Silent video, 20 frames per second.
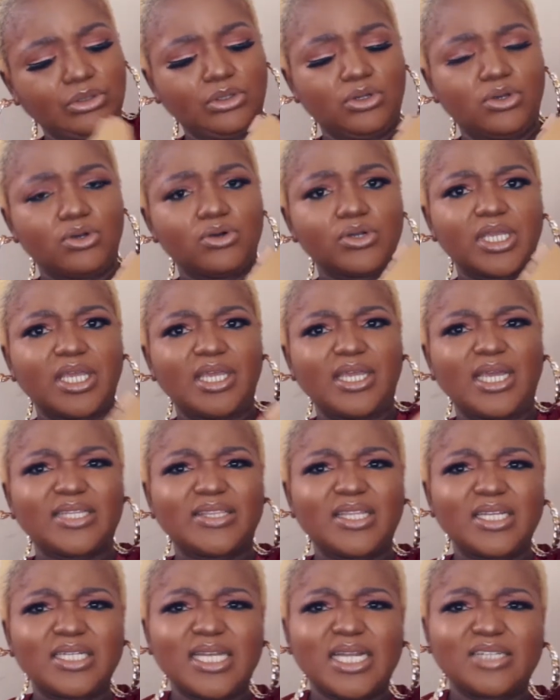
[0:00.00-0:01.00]
Okay, I
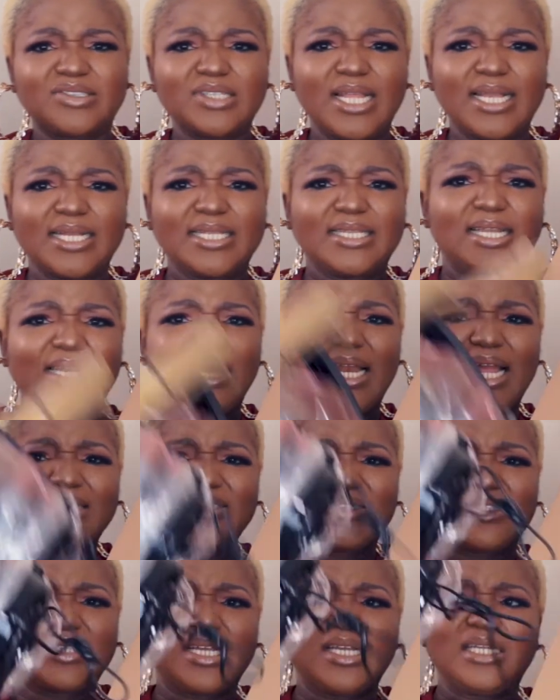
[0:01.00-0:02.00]
think that's like the
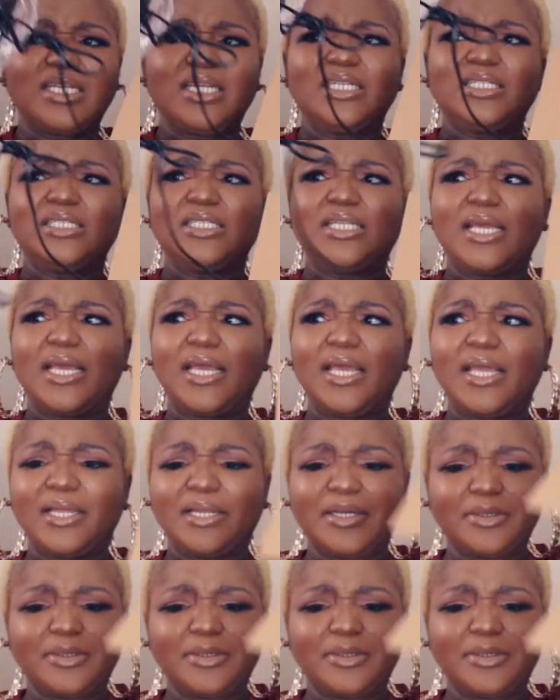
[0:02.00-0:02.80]
last thing in there.